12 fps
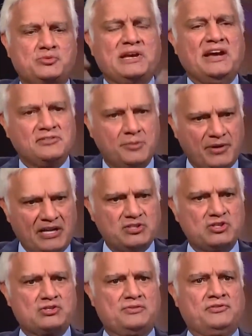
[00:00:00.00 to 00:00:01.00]
We have the
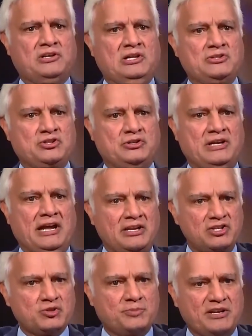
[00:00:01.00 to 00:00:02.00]
branches of culture, and
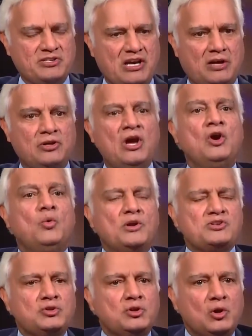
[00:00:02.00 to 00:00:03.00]
it spreads out.
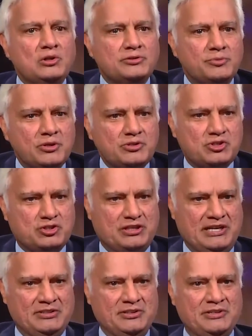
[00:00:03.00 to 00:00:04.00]
What's going to hold the roots
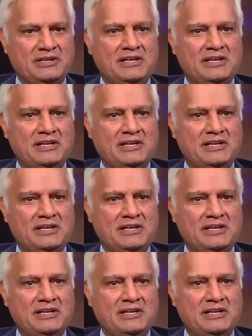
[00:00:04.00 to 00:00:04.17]
together?